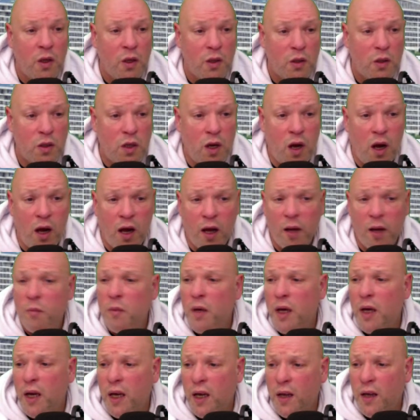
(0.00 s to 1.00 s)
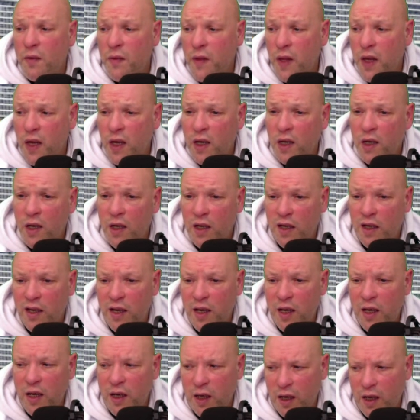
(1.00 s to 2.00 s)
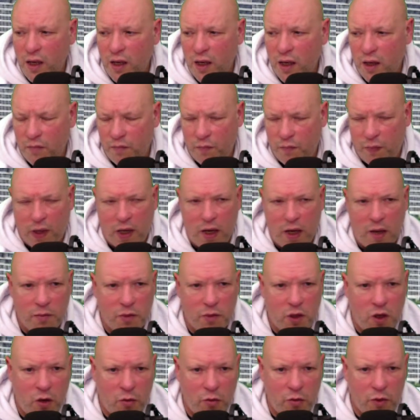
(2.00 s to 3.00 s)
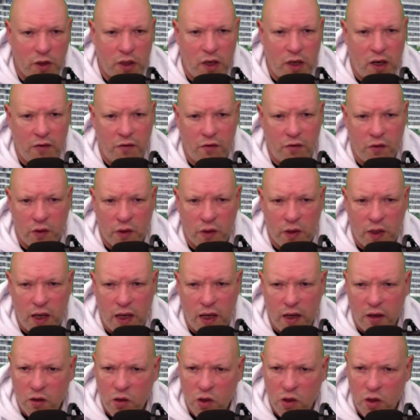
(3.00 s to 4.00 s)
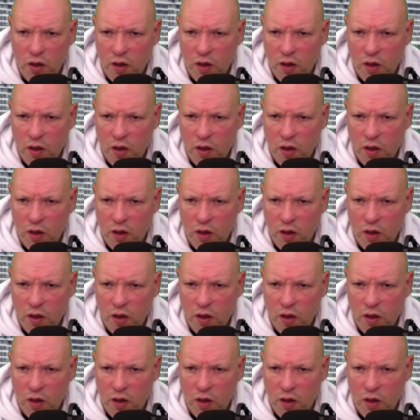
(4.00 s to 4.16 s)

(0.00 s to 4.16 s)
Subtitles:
time and that he comes home safe and sound